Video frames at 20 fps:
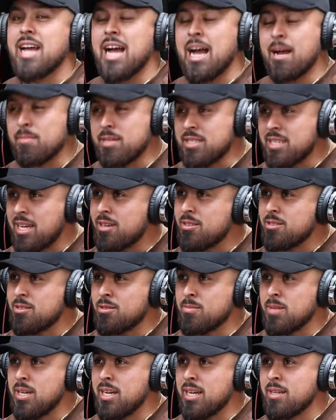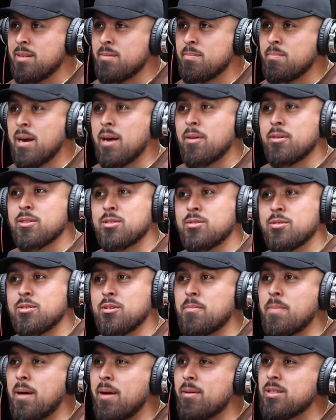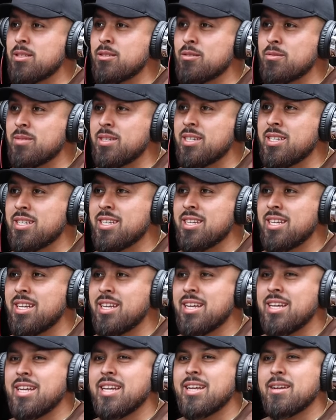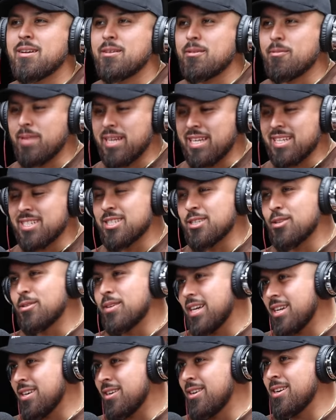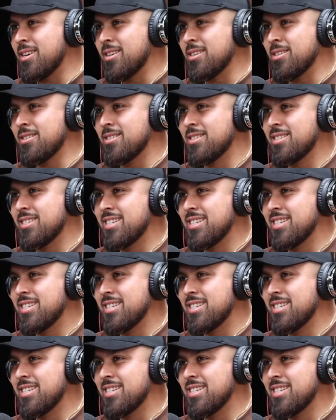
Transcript: I'm entitled to mine. Power to you, power to me. We can still get along.